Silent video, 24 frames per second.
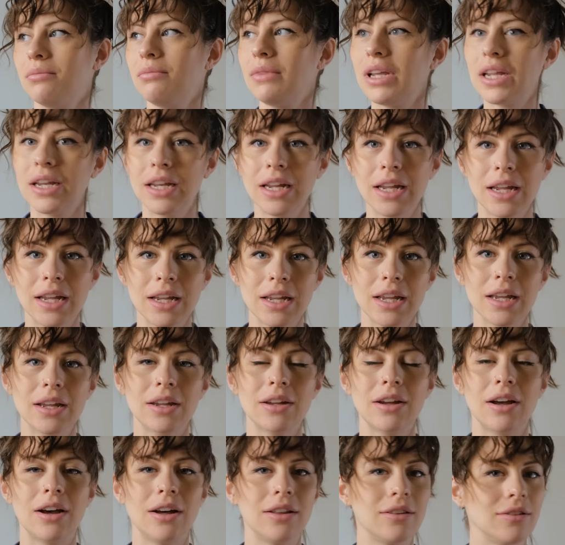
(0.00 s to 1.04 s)
meeting
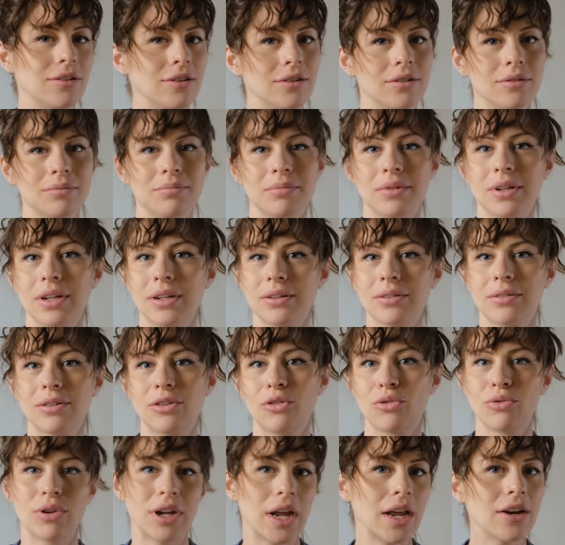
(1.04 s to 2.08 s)
other
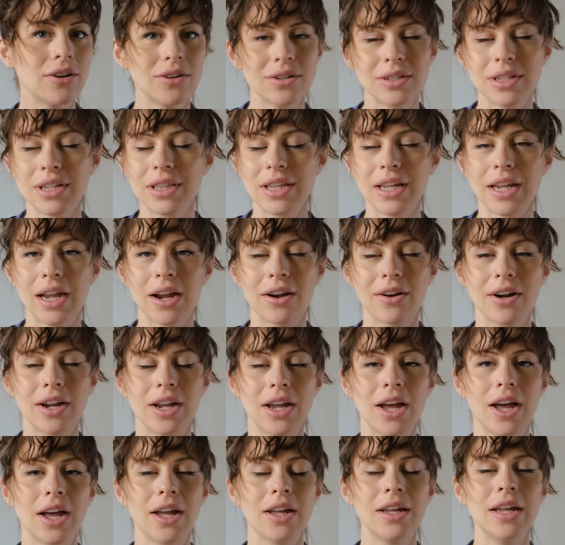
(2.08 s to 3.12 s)
creators in the
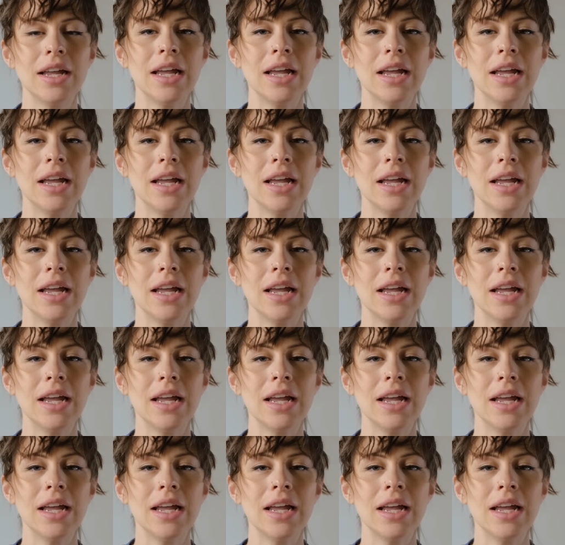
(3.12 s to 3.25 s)
area,